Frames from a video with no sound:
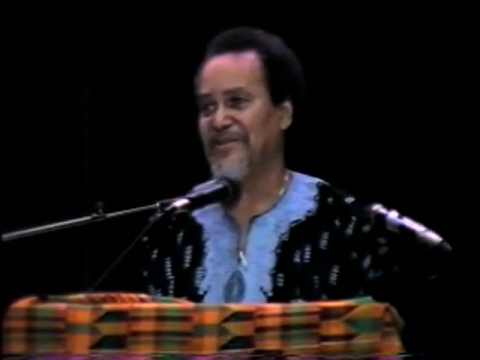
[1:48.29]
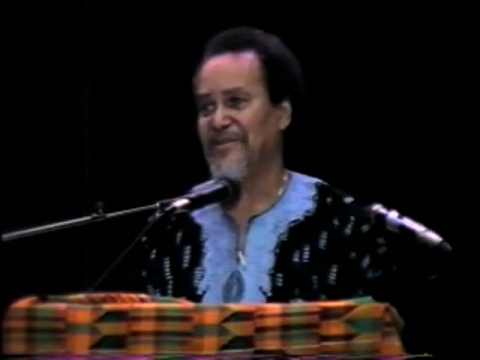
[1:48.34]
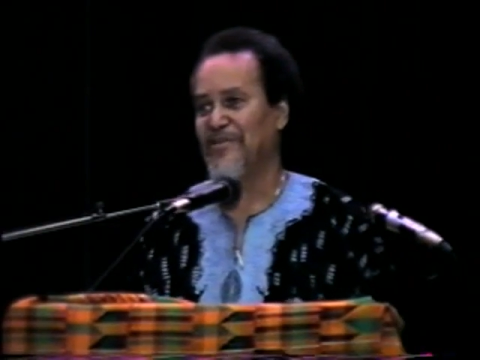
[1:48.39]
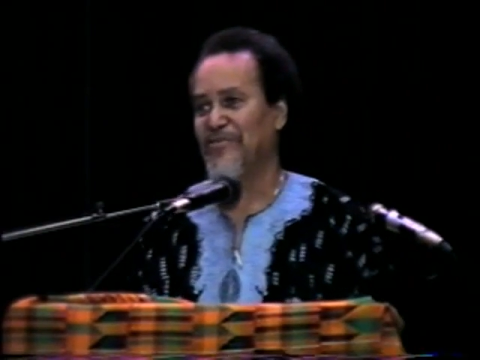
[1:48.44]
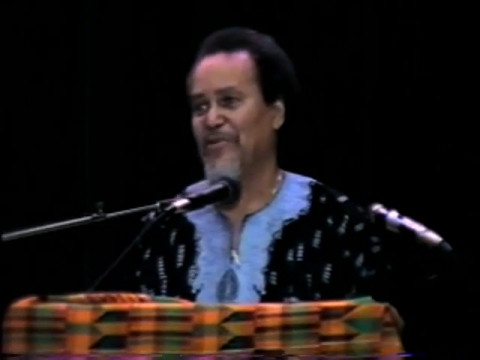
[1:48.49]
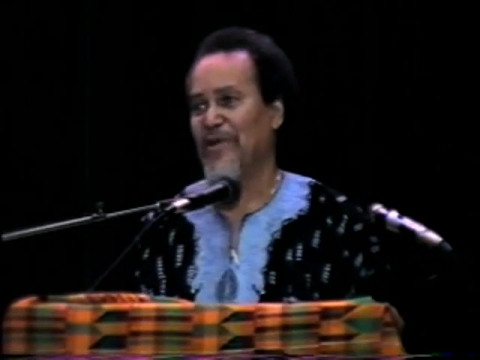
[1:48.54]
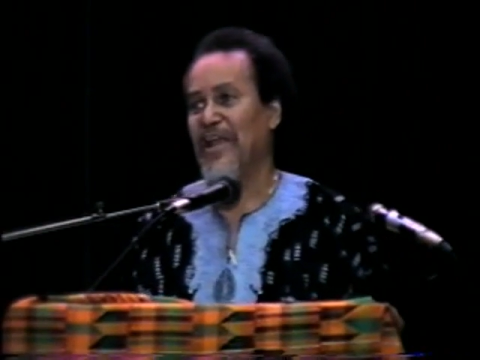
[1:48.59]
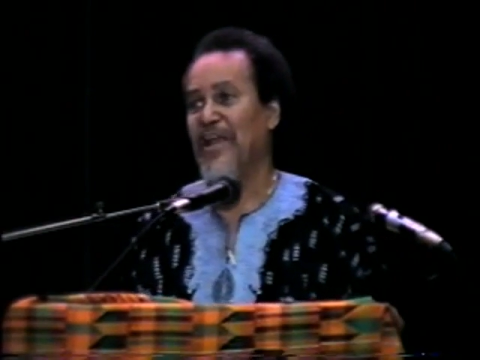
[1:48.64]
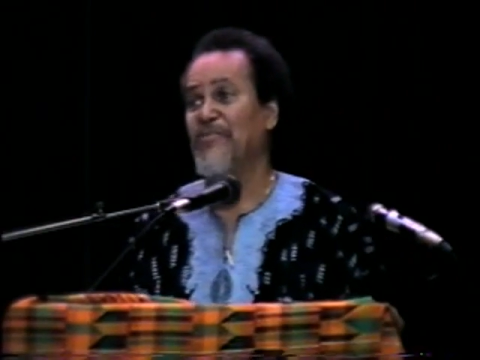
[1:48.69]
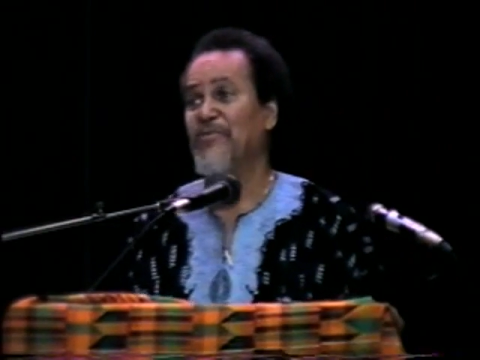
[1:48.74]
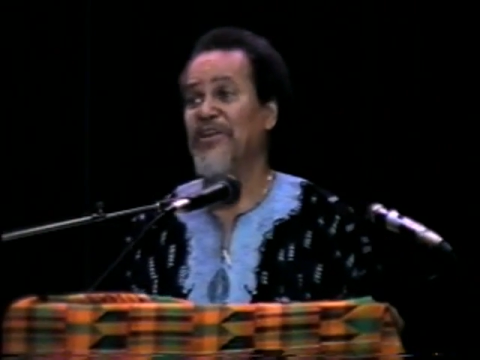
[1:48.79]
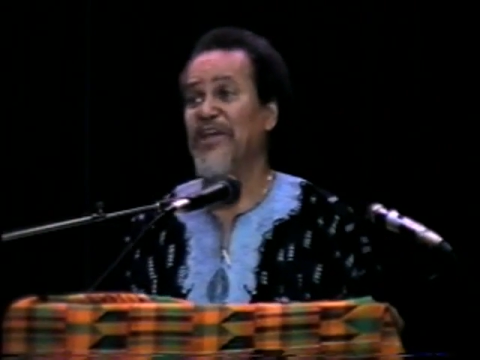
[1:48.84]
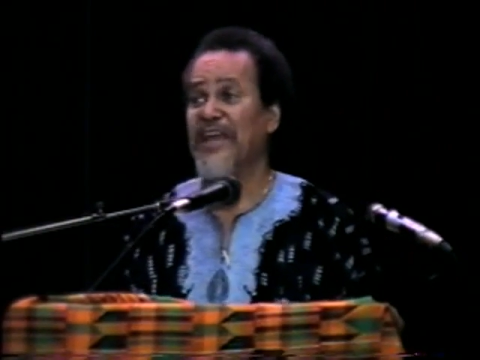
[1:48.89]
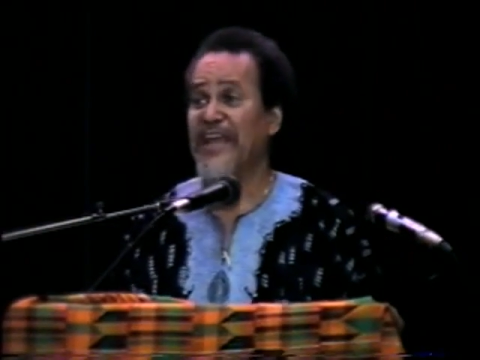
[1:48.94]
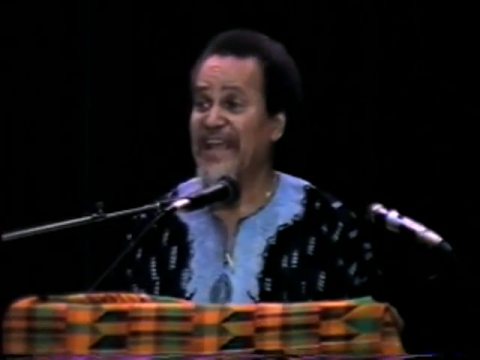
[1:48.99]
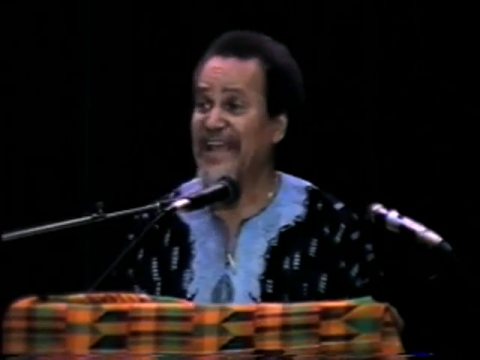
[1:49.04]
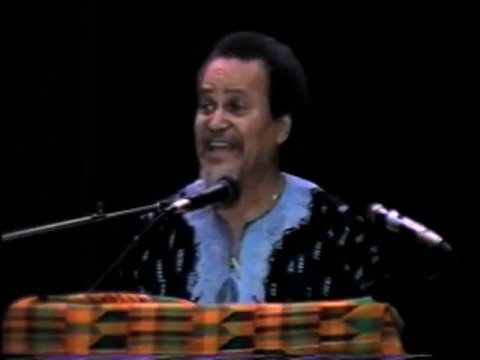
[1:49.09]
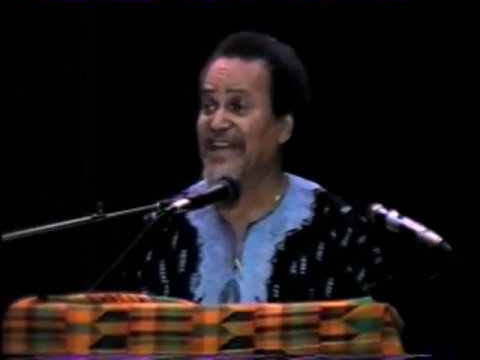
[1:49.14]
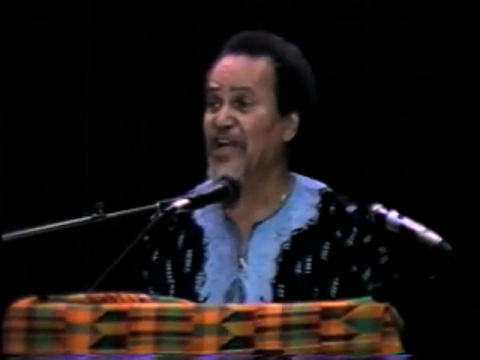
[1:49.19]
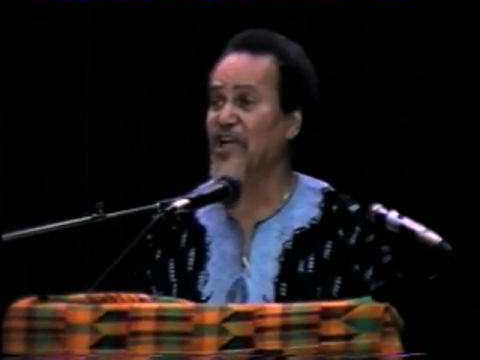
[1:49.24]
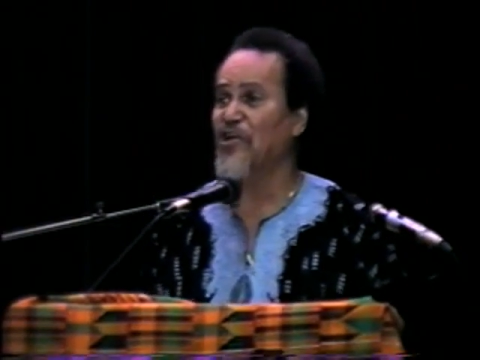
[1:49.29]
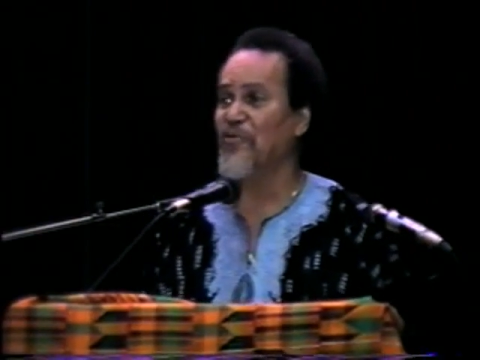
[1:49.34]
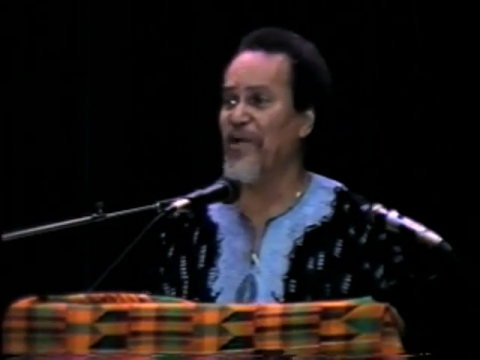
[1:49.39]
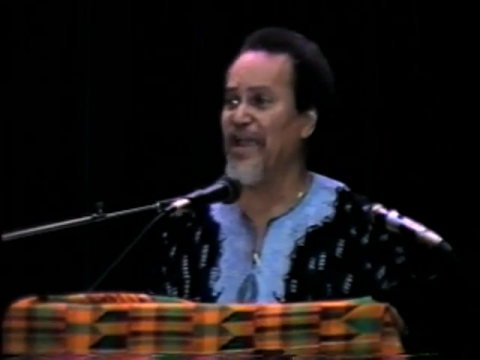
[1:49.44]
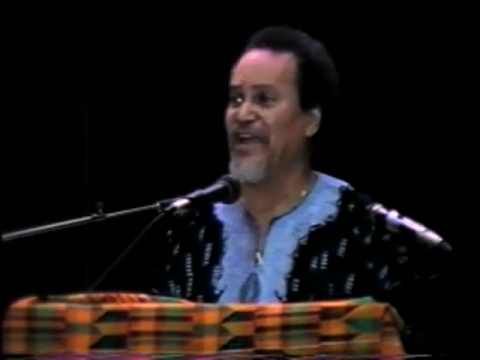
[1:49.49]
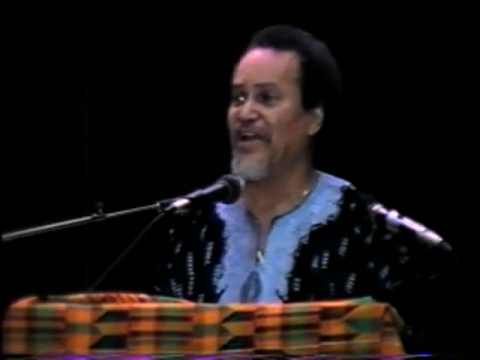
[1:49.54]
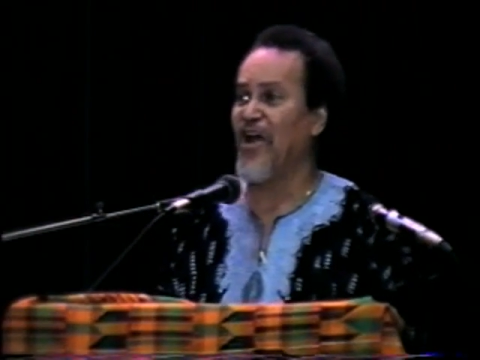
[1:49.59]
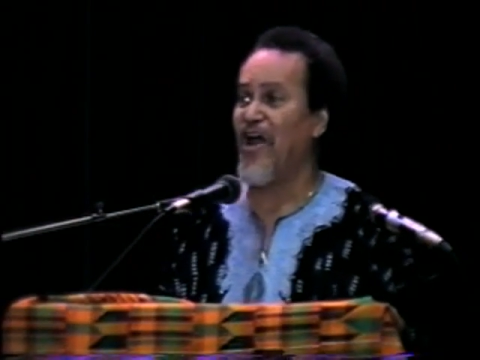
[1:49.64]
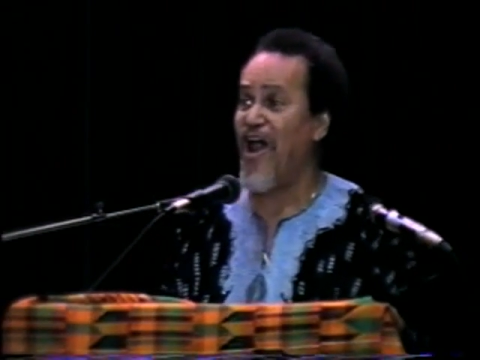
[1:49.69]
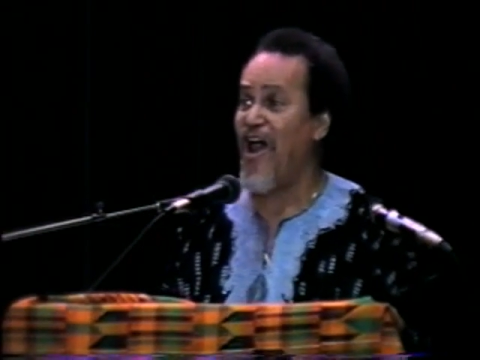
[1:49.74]
were able to
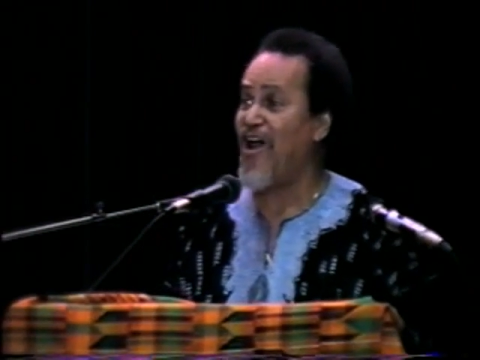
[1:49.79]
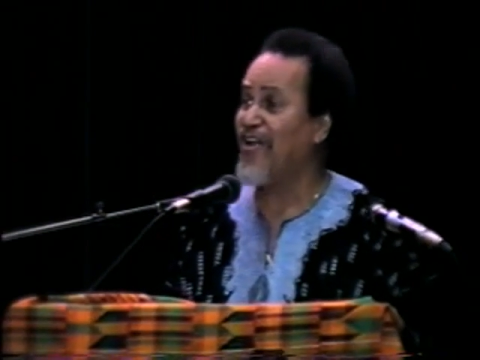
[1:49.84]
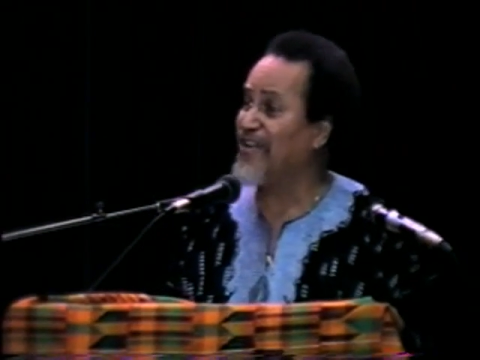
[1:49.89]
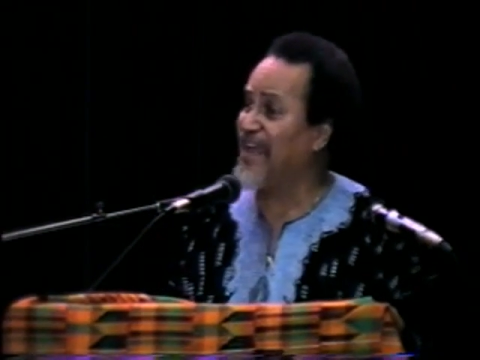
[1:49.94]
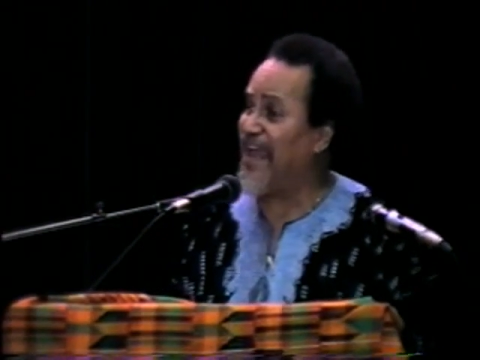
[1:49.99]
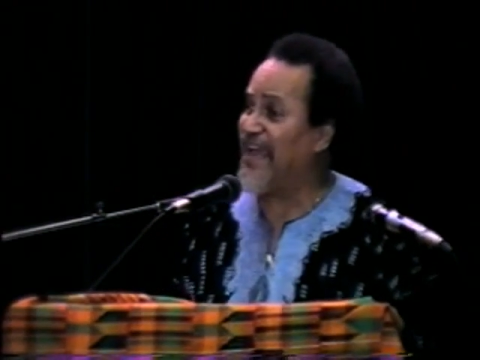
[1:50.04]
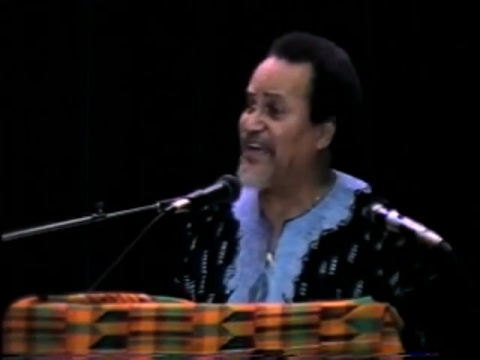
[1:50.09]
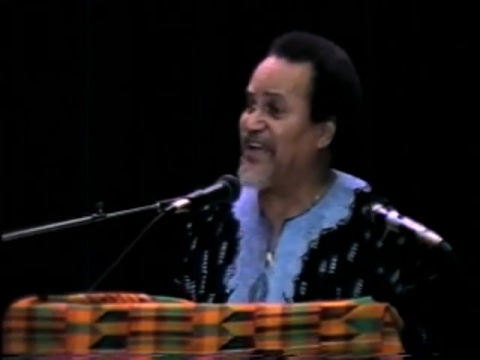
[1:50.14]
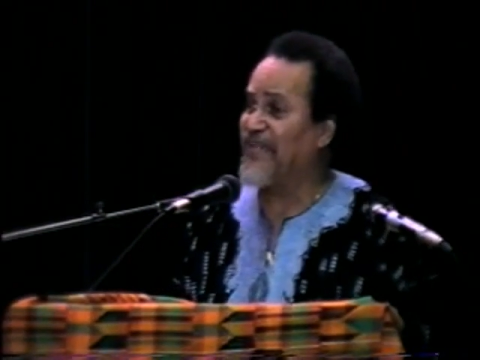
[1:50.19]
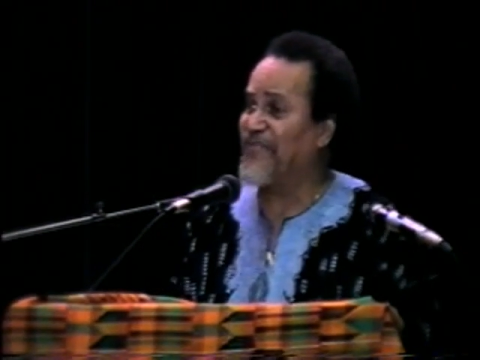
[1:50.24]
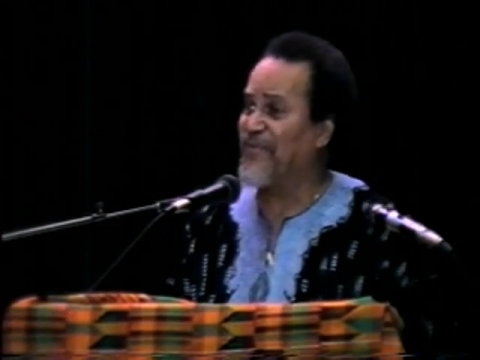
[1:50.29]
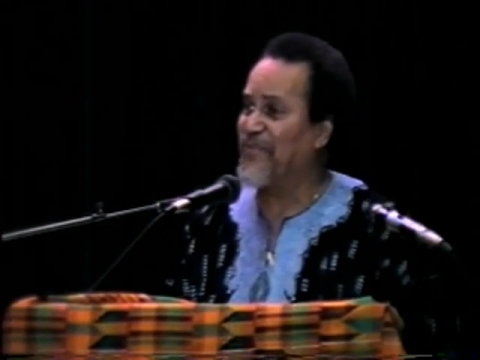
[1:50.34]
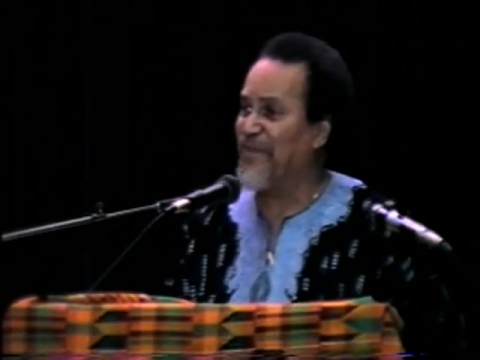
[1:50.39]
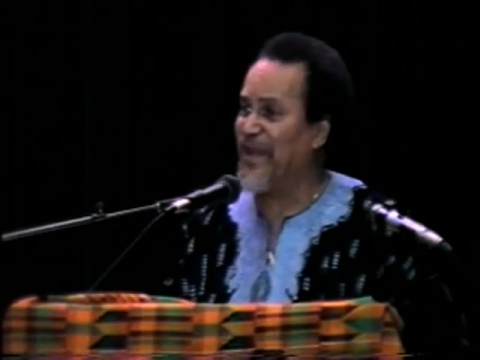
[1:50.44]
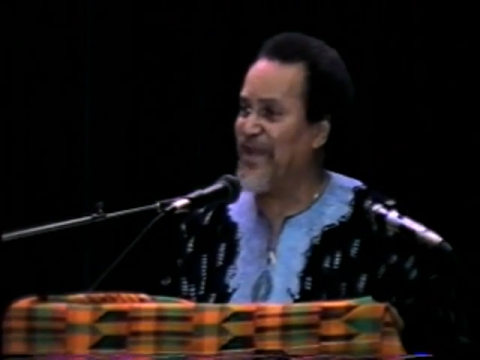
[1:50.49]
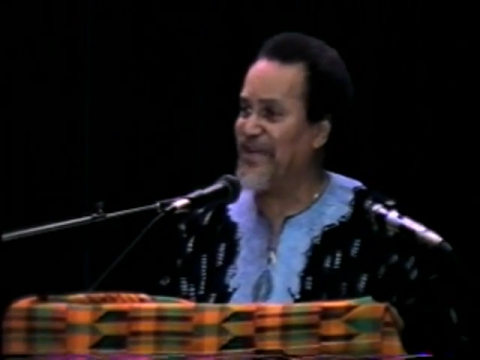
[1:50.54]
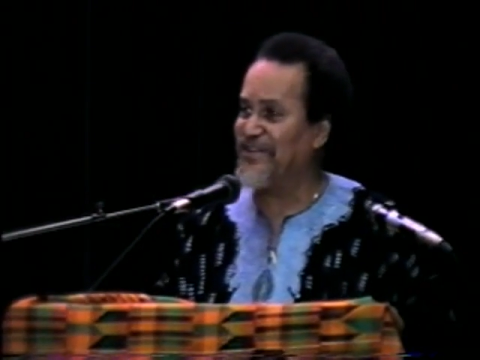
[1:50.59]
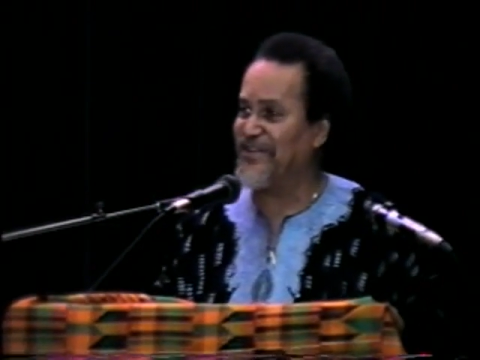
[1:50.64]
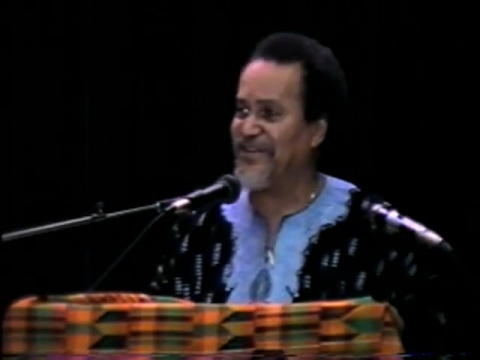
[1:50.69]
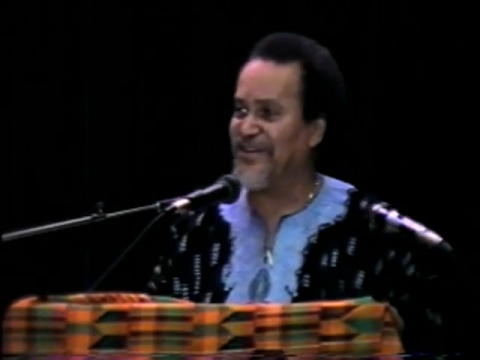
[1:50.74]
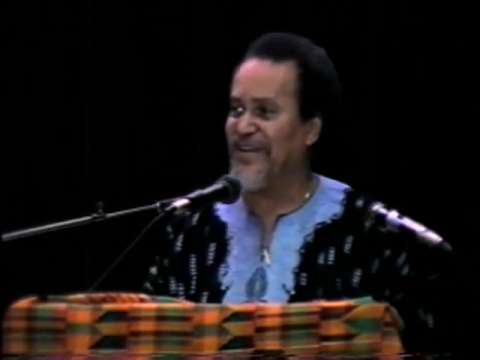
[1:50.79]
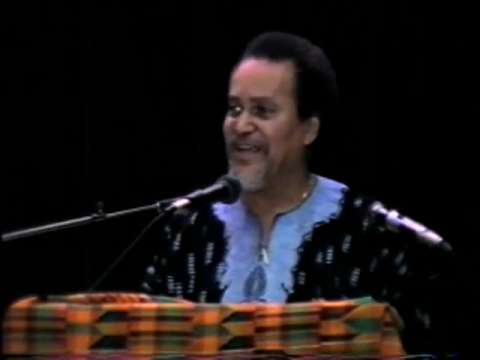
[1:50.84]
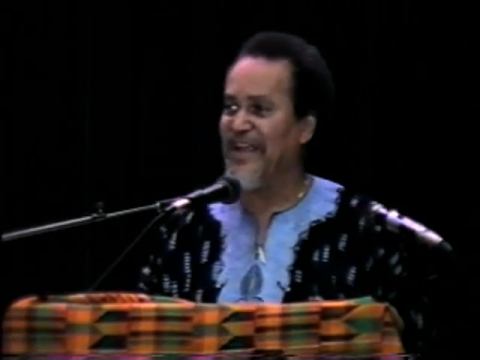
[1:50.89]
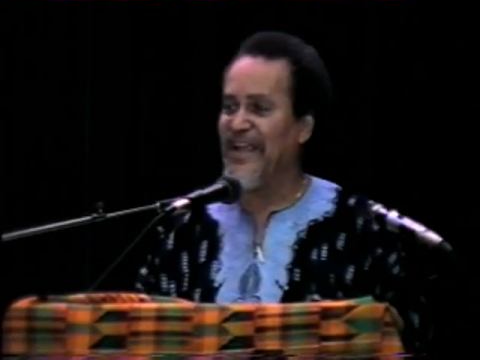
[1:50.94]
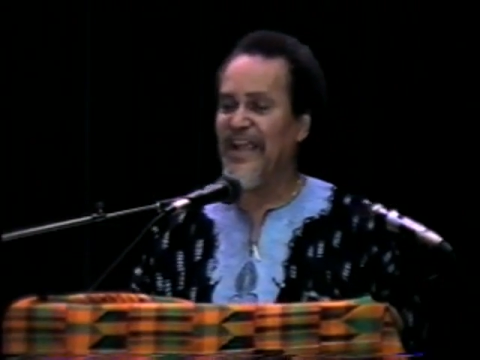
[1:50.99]
integrate all that information